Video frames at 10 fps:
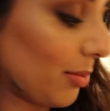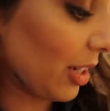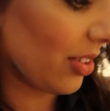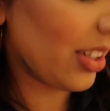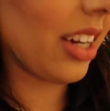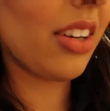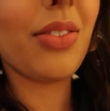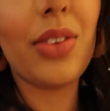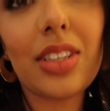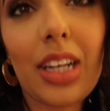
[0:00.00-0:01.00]
Oh my god, I
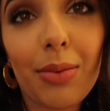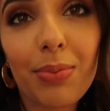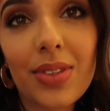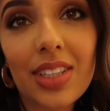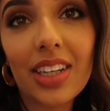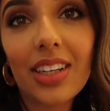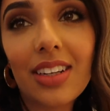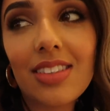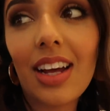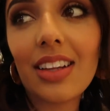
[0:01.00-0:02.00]
love this lipstick.
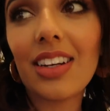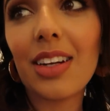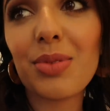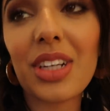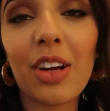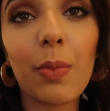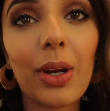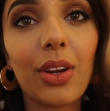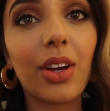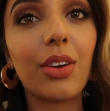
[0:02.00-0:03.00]
It's like the lipstick I've
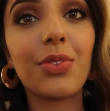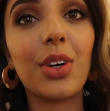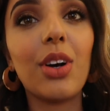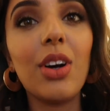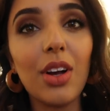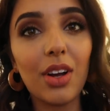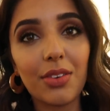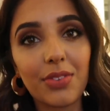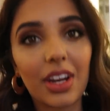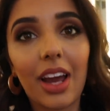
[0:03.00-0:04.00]
been looking for
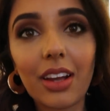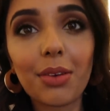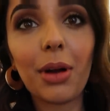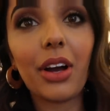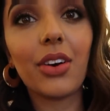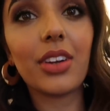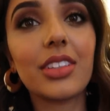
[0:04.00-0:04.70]
like my whole